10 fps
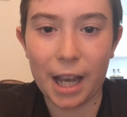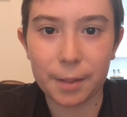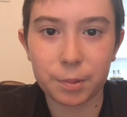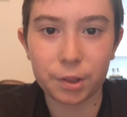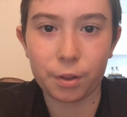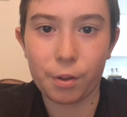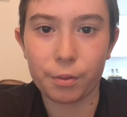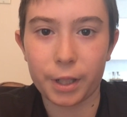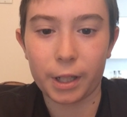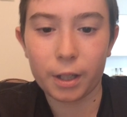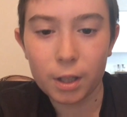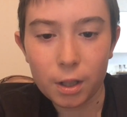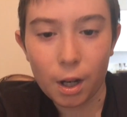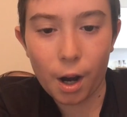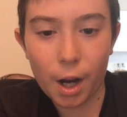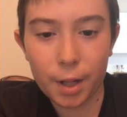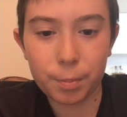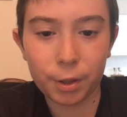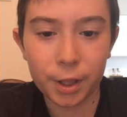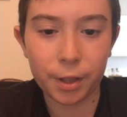absolutely
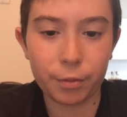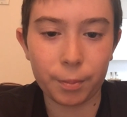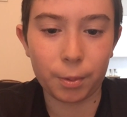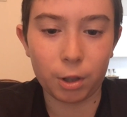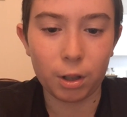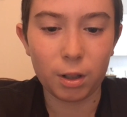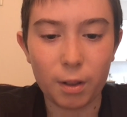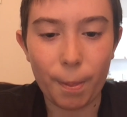unbelievable